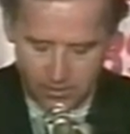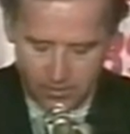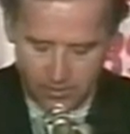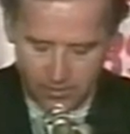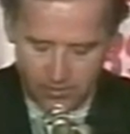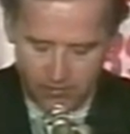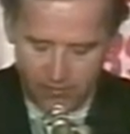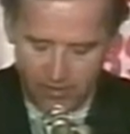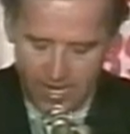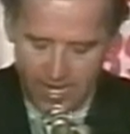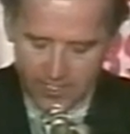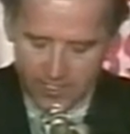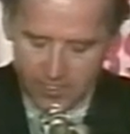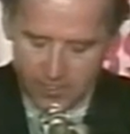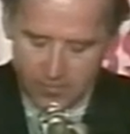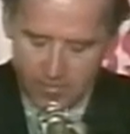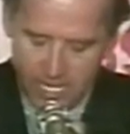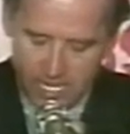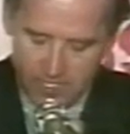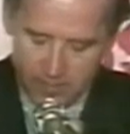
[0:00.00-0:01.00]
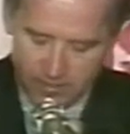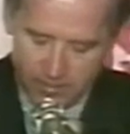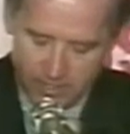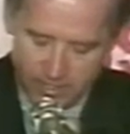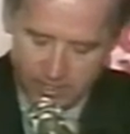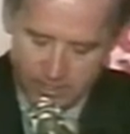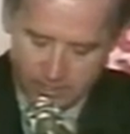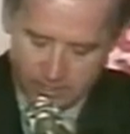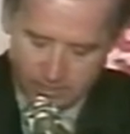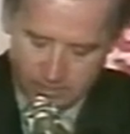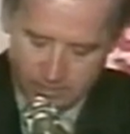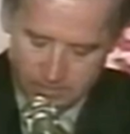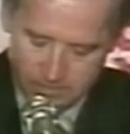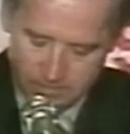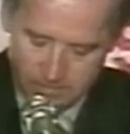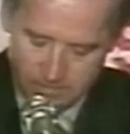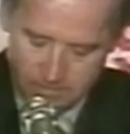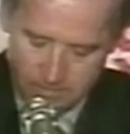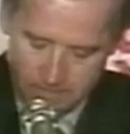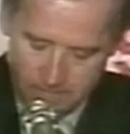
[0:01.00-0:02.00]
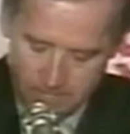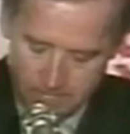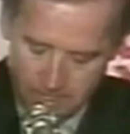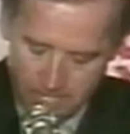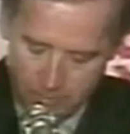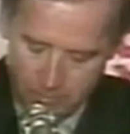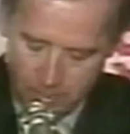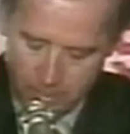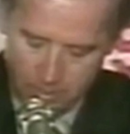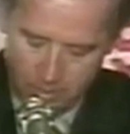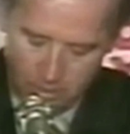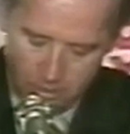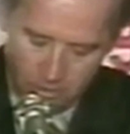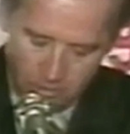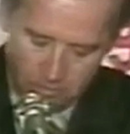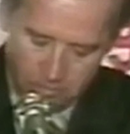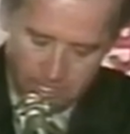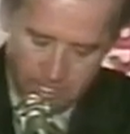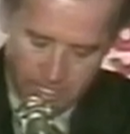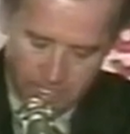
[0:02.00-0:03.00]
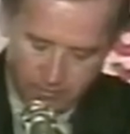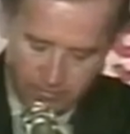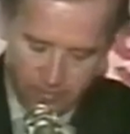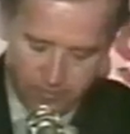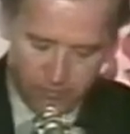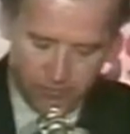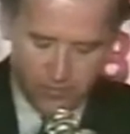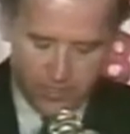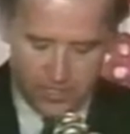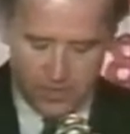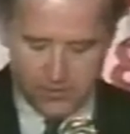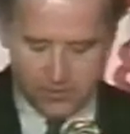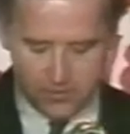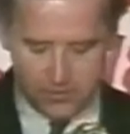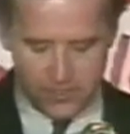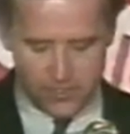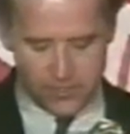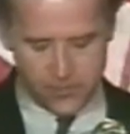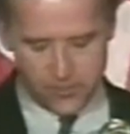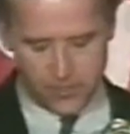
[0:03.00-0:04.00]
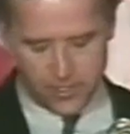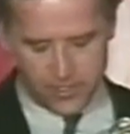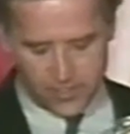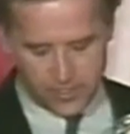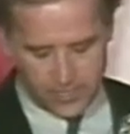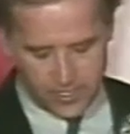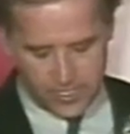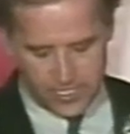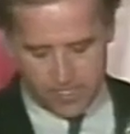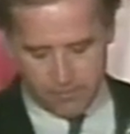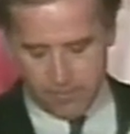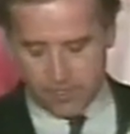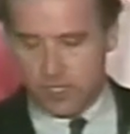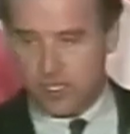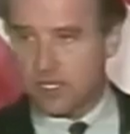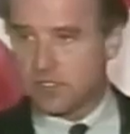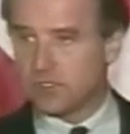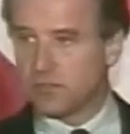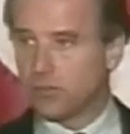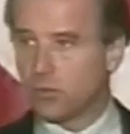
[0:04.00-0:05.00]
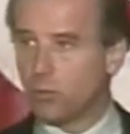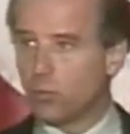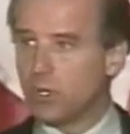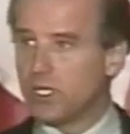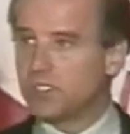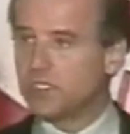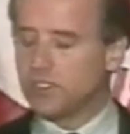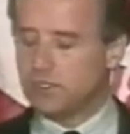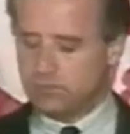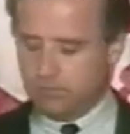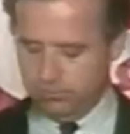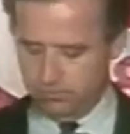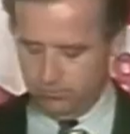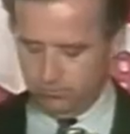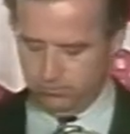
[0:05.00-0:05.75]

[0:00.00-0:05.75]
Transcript: The fact of the matter is that we hold many of the freedoms we enjoy today because of the wisdom